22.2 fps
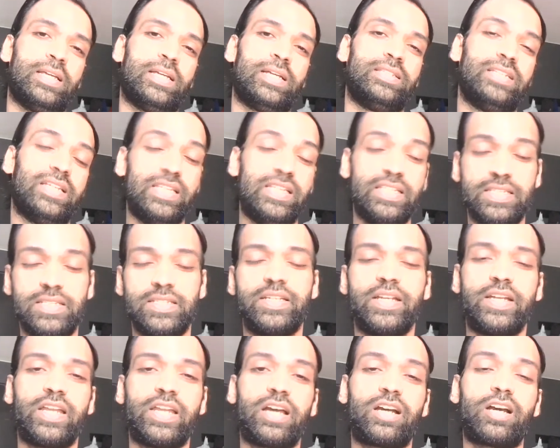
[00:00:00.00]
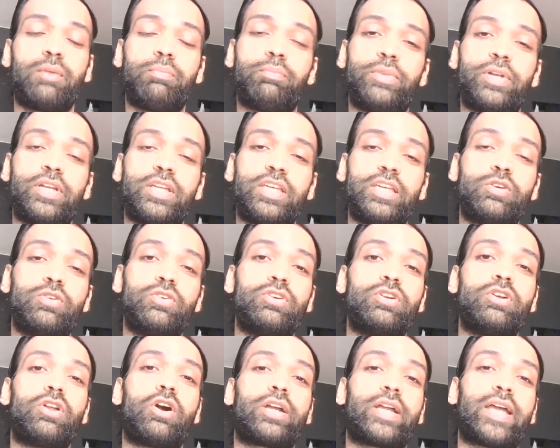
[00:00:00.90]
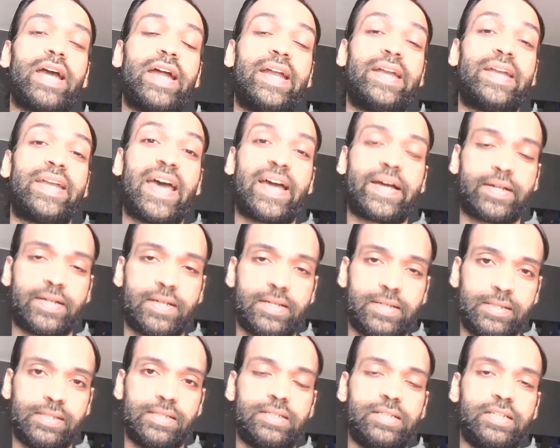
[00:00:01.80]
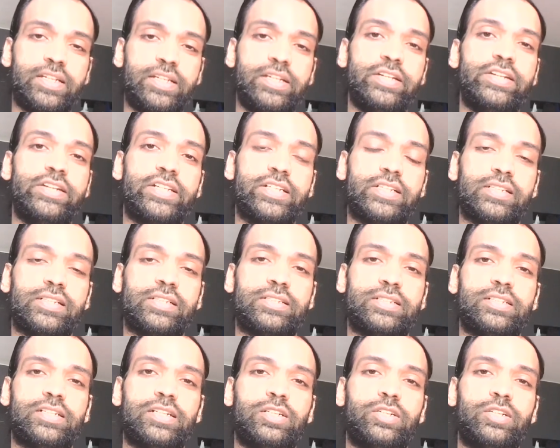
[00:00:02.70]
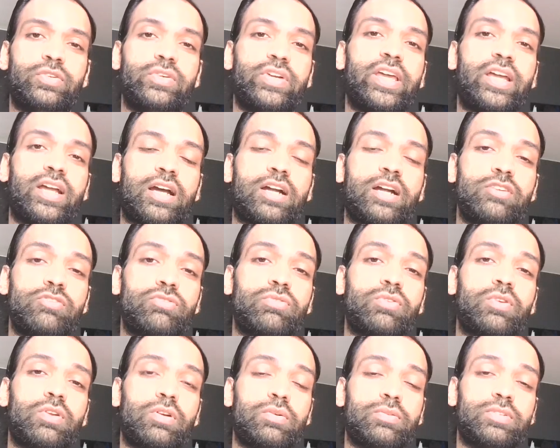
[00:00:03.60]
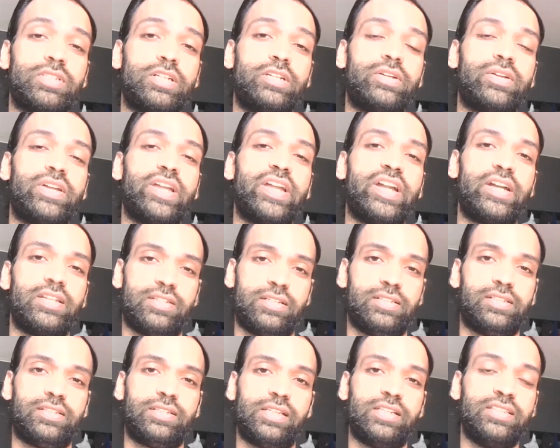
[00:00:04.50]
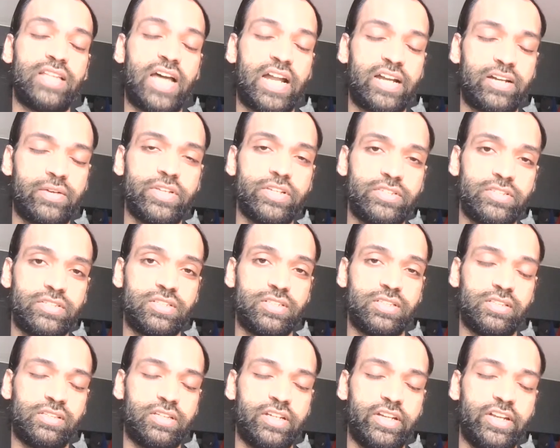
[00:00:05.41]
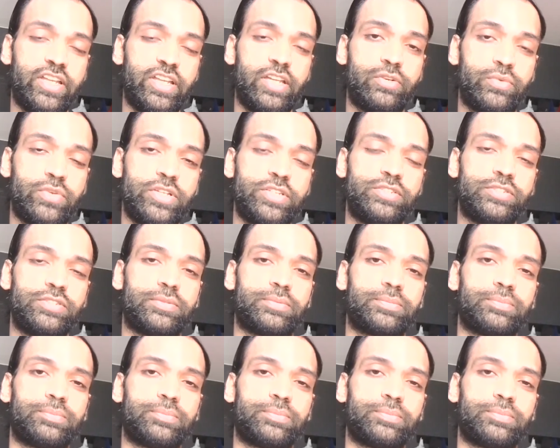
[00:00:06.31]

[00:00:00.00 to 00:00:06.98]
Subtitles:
the East India Company could not attack India to take control over the trade in that region, in the Indian region.